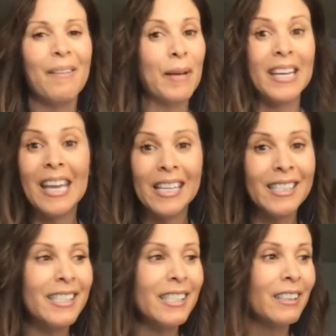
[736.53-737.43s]
My
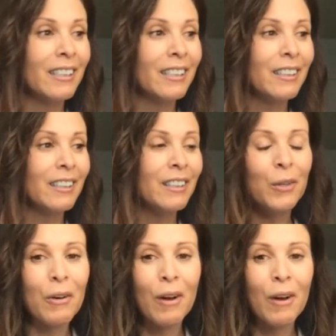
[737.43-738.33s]
kids still annoy the
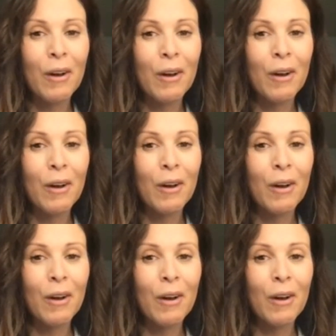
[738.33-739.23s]
crap out of
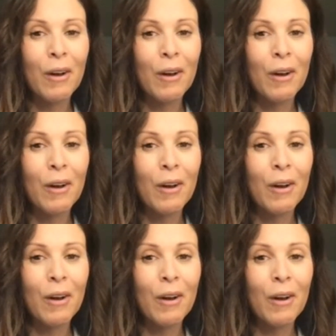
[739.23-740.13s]
me,
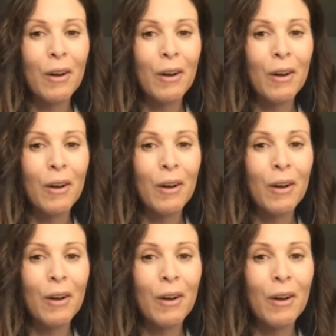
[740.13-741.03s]
So it's like,
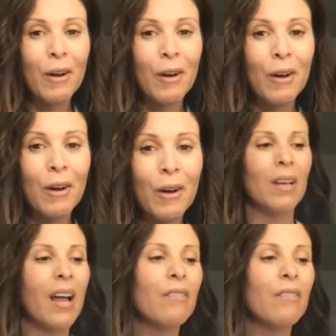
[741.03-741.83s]
it's real.